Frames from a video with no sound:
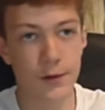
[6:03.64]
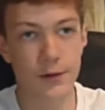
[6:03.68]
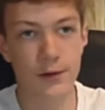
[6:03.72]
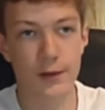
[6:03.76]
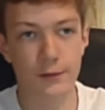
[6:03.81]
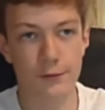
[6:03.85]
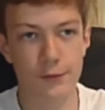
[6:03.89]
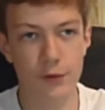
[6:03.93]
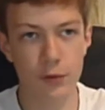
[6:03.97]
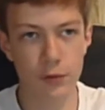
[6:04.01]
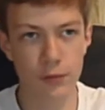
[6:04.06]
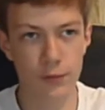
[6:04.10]

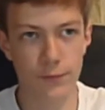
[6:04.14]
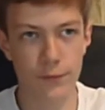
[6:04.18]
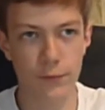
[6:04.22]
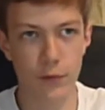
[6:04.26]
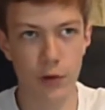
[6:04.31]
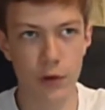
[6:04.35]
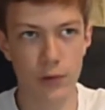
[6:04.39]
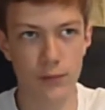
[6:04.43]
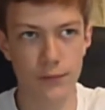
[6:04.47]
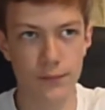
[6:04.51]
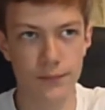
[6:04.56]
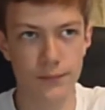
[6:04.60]
can have two in the
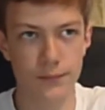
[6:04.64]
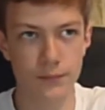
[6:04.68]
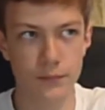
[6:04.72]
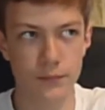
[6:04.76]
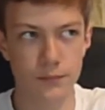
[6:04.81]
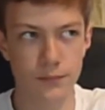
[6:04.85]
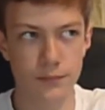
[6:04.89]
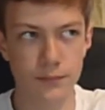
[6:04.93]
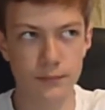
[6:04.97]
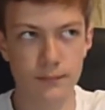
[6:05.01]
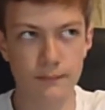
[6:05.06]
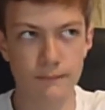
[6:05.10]
front,
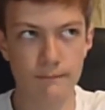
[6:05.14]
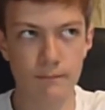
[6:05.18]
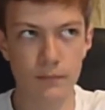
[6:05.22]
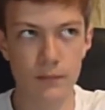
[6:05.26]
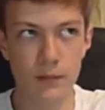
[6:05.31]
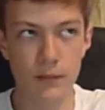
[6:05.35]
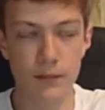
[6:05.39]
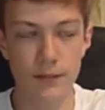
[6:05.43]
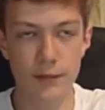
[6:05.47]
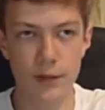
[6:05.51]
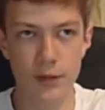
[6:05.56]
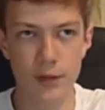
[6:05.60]

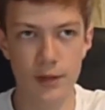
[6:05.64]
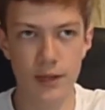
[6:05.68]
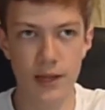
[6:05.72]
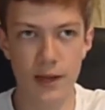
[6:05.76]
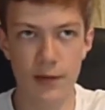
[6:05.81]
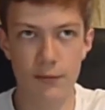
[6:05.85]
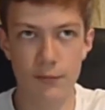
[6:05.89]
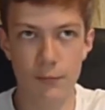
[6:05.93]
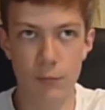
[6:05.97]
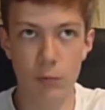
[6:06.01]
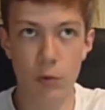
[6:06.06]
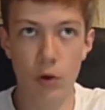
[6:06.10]
then you
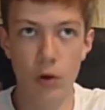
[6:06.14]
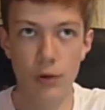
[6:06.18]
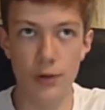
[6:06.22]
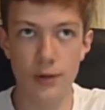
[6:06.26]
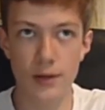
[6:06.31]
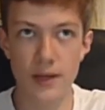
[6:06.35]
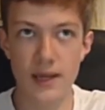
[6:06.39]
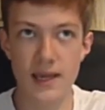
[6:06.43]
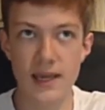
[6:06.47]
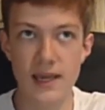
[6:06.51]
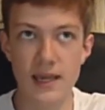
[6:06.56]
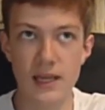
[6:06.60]
can have
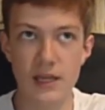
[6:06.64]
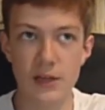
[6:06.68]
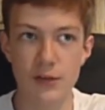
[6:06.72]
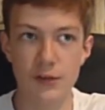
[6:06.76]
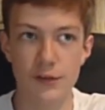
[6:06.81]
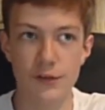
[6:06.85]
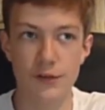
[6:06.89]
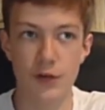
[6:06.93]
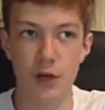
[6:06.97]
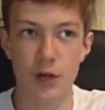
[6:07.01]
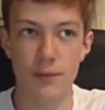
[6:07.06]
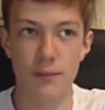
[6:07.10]
one
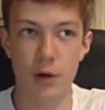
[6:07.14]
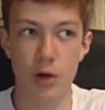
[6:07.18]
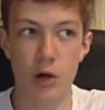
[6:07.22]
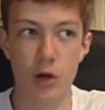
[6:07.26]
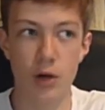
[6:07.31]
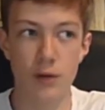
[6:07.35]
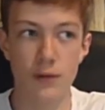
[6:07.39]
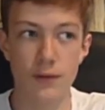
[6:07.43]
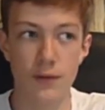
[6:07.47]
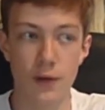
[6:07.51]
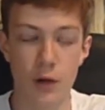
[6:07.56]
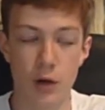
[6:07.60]
inside
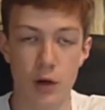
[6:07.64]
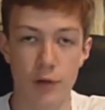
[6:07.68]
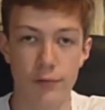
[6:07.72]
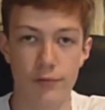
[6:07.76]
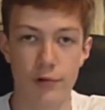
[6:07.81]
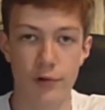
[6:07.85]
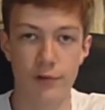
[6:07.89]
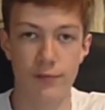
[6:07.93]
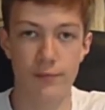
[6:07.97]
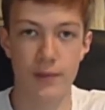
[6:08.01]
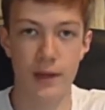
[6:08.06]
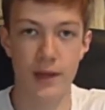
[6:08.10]
behind the
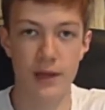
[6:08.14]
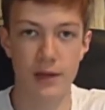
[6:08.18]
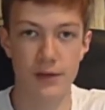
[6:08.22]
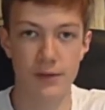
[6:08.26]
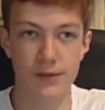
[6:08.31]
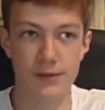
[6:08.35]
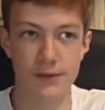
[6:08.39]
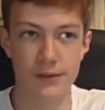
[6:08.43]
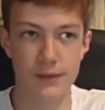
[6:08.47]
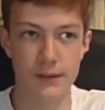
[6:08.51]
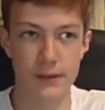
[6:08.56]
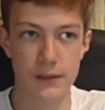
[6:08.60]
hard drive
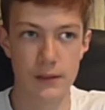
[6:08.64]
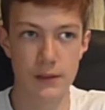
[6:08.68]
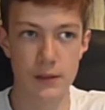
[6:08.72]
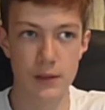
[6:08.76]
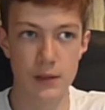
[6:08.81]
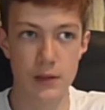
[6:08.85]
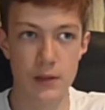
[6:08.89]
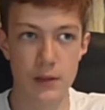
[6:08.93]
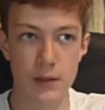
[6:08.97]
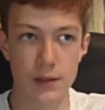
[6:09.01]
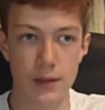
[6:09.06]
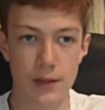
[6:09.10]
bays.
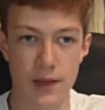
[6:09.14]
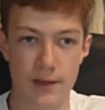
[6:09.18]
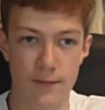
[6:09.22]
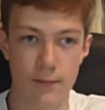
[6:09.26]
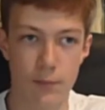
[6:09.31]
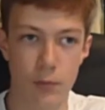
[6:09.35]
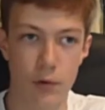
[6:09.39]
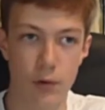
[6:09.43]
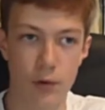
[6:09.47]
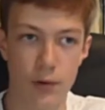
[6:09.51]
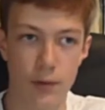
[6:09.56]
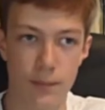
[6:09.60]
Then you can
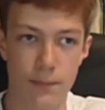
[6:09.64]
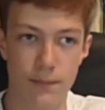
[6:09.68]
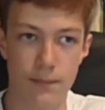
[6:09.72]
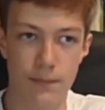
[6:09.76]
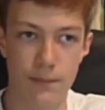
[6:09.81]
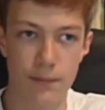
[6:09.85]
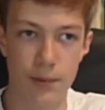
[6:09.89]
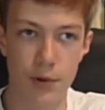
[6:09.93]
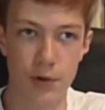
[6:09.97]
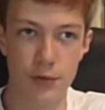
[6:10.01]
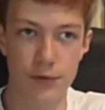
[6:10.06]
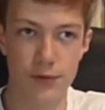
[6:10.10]
have one on the
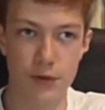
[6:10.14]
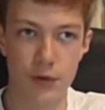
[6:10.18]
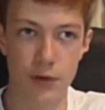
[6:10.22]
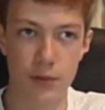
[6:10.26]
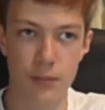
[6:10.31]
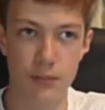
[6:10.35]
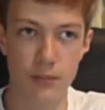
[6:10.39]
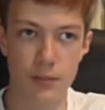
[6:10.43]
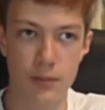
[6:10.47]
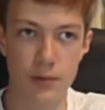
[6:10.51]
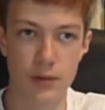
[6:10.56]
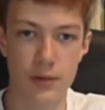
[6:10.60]

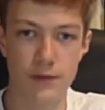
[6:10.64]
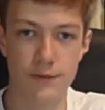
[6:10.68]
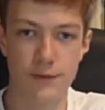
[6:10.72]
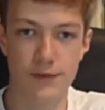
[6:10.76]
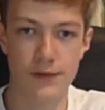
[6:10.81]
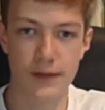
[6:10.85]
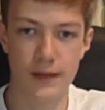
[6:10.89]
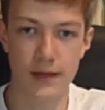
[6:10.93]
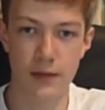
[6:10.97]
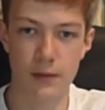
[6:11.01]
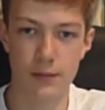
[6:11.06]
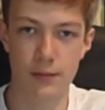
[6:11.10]
bottom. If
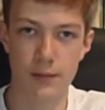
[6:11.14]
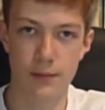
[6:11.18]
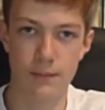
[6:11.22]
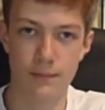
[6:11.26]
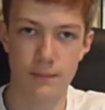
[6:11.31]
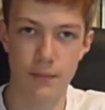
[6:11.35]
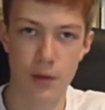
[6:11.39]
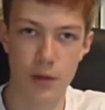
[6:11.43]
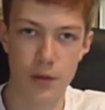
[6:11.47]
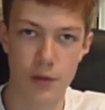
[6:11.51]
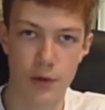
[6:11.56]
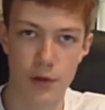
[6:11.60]
you take out
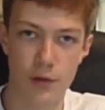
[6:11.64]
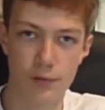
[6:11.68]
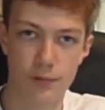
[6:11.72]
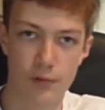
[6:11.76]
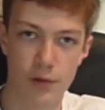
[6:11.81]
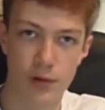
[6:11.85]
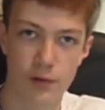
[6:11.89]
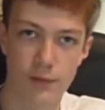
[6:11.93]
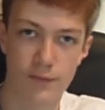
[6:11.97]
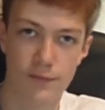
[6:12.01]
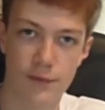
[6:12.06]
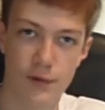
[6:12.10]
the other hard
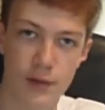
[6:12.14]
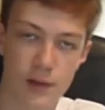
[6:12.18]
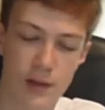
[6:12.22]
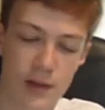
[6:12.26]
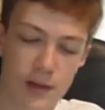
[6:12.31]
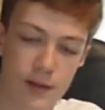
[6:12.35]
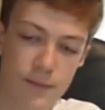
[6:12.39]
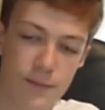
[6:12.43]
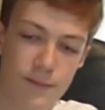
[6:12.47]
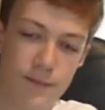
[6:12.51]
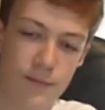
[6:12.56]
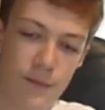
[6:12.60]
drive, you
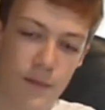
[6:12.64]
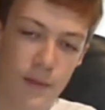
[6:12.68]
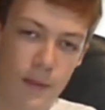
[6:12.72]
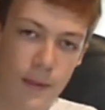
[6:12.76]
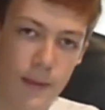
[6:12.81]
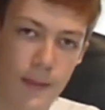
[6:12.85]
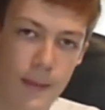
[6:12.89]
can have